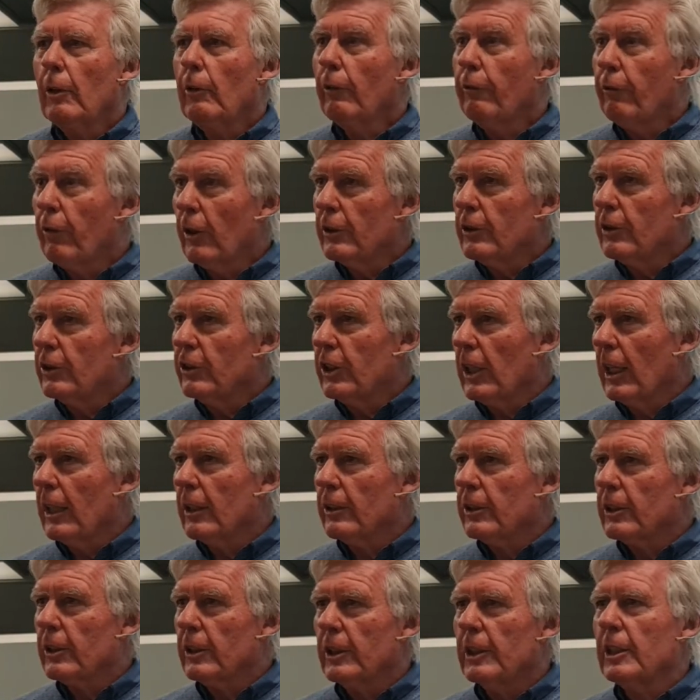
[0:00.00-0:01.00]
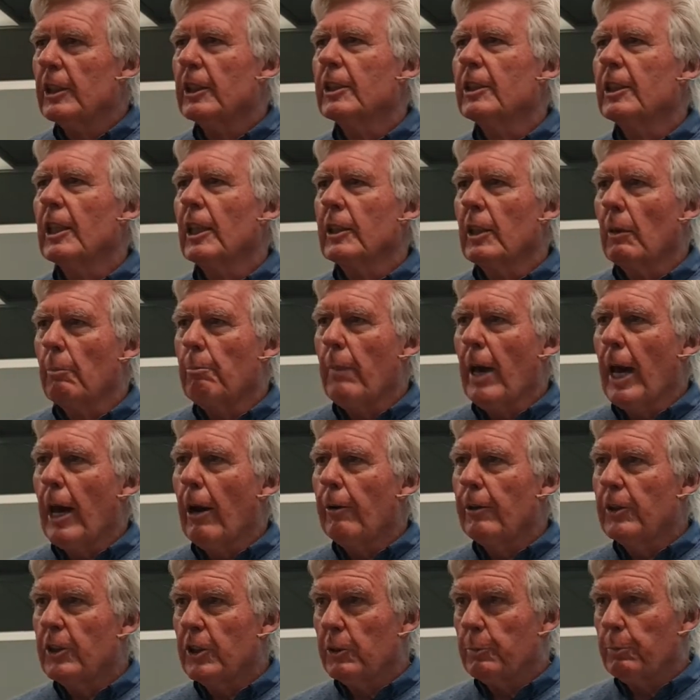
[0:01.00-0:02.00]
He referred to Genesis. He said that
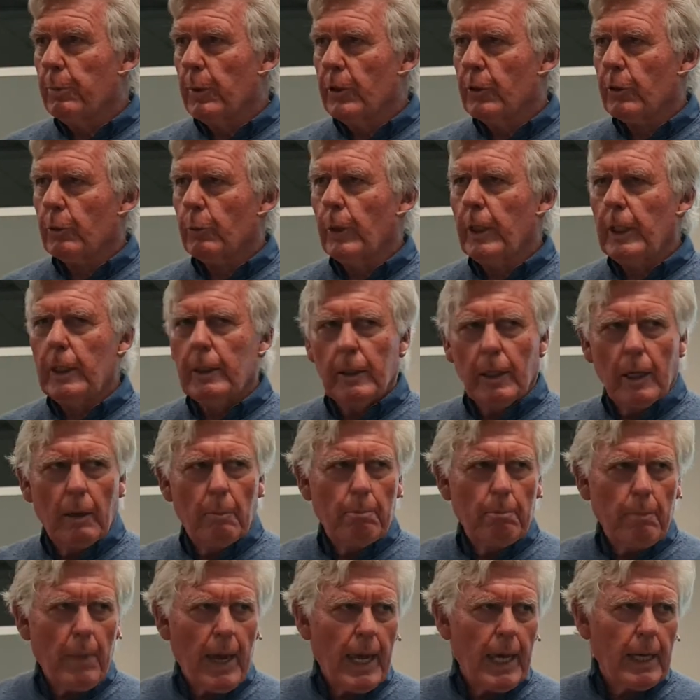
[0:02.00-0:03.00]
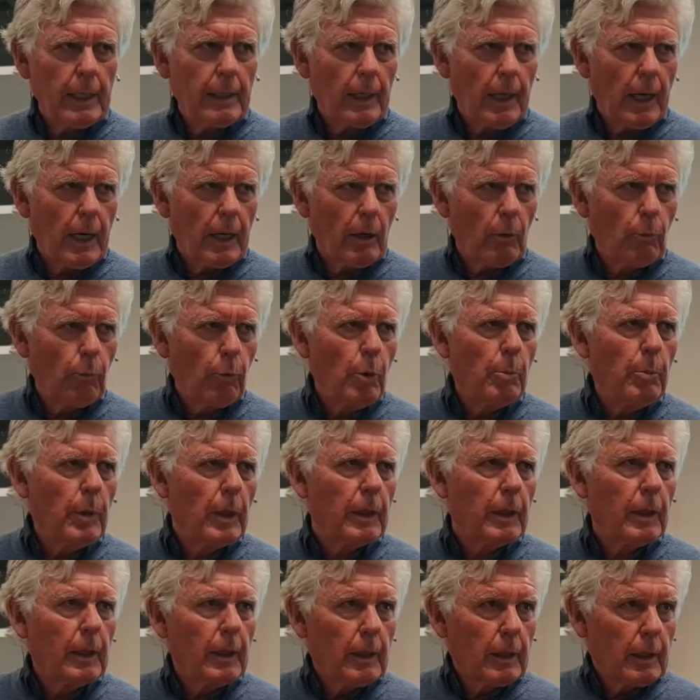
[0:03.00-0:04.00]
marriage is between a man and a
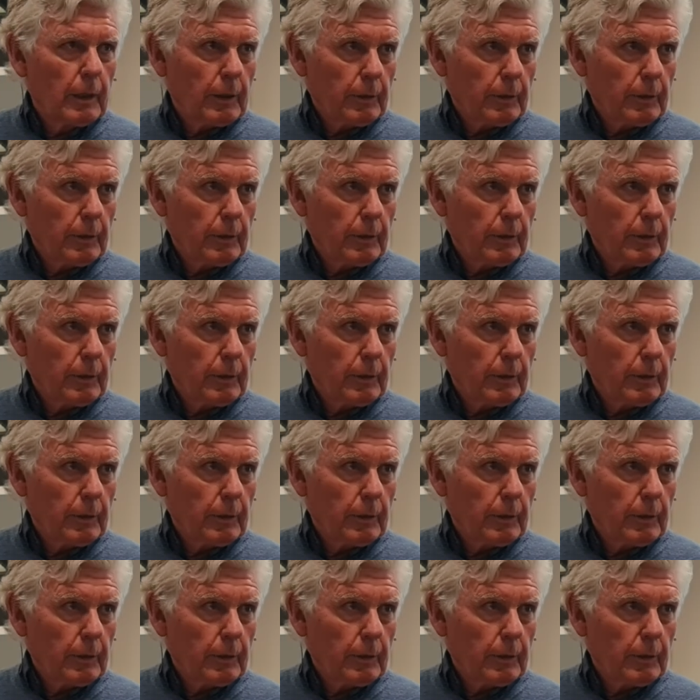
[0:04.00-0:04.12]
woman.